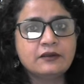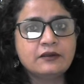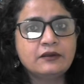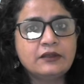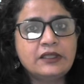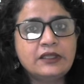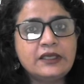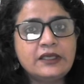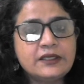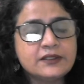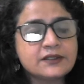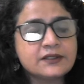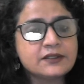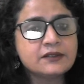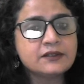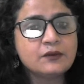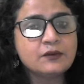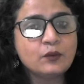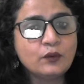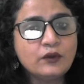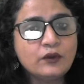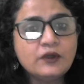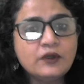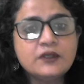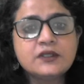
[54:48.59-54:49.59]
These
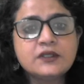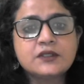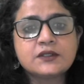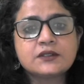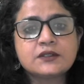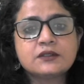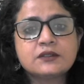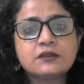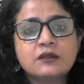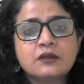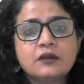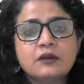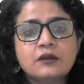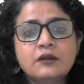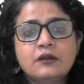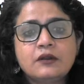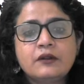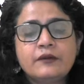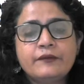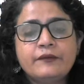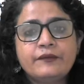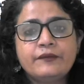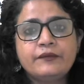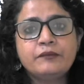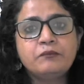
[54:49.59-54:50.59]
words
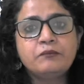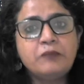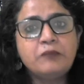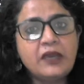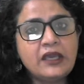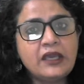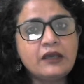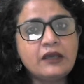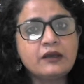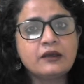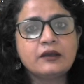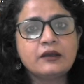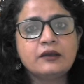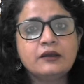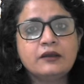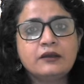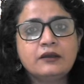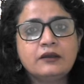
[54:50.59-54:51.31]
make